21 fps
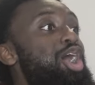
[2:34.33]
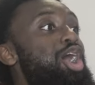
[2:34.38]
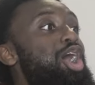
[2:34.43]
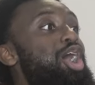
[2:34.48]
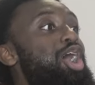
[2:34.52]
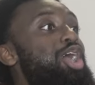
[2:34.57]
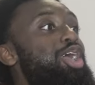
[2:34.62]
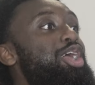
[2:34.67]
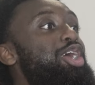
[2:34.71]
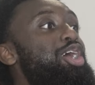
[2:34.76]

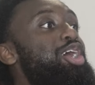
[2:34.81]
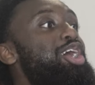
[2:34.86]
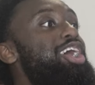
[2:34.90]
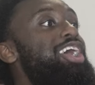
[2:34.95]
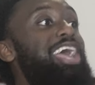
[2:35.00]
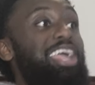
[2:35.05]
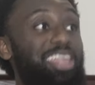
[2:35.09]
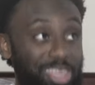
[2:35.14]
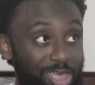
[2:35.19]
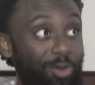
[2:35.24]
Hey.
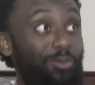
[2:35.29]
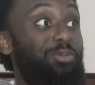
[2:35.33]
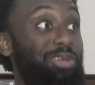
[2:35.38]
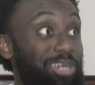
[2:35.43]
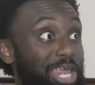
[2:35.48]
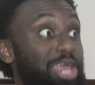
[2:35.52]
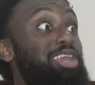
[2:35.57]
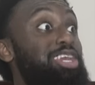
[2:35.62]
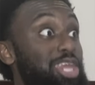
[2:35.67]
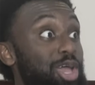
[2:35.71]
So
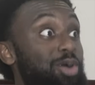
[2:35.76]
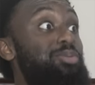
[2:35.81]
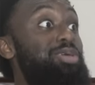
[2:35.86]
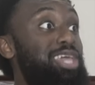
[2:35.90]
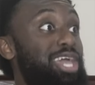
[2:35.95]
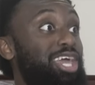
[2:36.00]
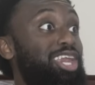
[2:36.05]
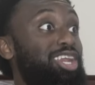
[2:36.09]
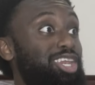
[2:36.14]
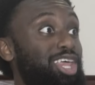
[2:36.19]
did we
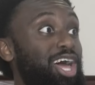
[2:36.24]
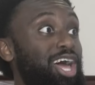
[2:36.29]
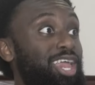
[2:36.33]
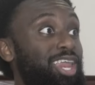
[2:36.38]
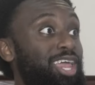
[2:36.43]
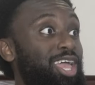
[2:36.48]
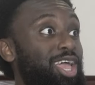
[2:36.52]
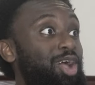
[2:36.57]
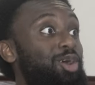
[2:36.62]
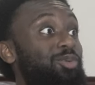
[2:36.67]
get it
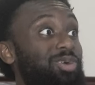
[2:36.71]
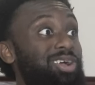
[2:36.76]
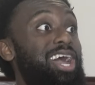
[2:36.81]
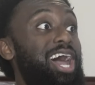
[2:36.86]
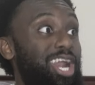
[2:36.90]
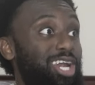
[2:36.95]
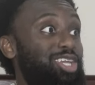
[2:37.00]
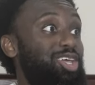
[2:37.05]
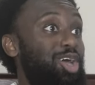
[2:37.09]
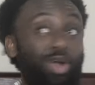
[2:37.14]
done? We
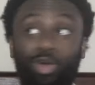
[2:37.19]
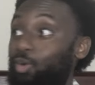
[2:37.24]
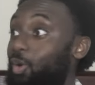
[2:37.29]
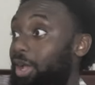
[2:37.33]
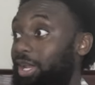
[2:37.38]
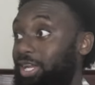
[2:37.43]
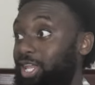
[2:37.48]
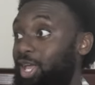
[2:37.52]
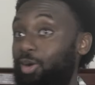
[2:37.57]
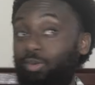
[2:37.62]
got it done
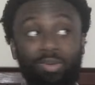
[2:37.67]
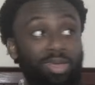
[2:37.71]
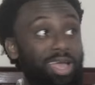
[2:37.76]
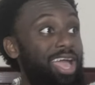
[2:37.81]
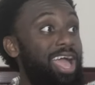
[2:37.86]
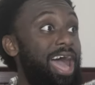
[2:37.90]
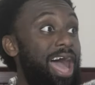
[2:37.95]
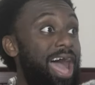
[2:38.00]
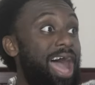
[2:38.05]
quick, didn't we? Ha